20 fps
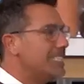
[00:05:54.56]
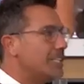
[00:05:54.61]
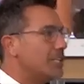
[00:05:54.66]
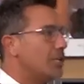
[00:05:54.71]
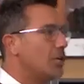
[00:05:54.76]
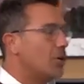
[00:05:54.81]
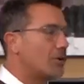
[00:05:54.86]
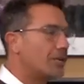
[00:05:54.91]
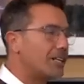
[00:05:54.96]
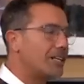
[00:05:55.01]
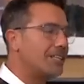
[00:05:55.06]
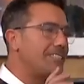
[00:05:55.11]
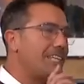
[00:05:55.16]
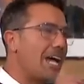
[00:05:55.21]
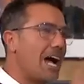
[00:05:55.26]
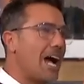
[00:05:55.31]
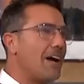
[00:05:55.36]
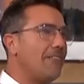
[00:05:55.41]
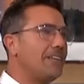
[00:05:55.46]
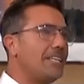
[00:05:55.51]
look,
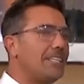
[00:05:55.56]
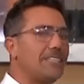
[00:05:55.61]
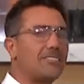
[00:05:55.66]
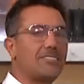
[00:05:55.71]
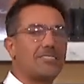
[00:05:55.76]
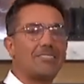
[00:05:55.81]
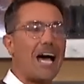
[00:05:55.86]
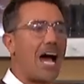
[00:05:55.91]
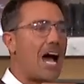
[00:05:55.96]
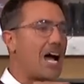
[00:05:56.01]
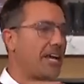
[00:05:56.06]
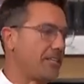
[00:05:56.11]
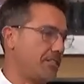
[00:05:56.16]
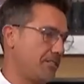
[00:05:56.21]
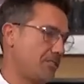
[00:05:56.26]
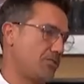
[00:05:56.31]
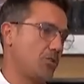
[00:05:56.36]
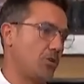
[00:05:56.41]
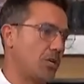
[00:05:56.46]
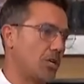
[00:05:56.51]
the oven is the
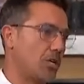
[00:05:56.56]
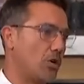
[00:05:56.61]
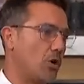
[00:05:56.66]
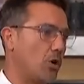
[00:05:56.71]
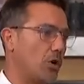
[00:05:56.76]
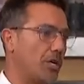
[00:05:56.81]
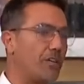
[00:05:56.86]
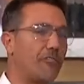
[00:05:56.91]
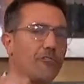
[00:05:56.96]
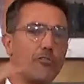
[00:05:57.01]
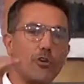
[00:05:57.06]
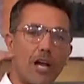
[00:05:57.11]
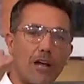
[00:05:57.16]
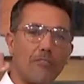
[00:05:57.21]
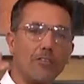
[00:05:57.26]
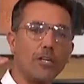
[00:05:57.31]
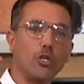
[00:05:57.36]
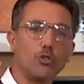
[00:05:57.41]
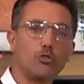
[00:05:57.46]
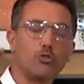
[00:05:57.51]
highest you can go. If your
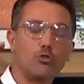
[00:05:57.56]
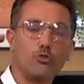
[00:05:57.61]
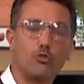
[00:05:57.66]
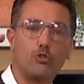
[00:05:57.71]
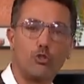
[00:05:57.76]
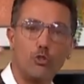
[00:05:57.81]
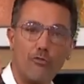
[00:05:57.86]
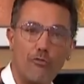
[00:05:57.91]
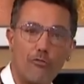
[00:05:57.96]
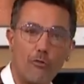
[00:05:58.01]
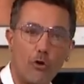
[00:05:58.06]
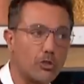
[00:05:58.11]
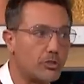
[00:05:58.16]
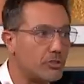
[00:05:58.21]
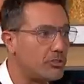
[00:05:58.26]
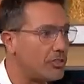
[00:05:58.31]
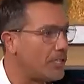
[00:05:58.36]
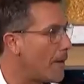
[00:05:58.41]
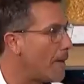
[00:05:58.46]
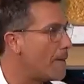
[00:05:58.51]
oven goes to two forty,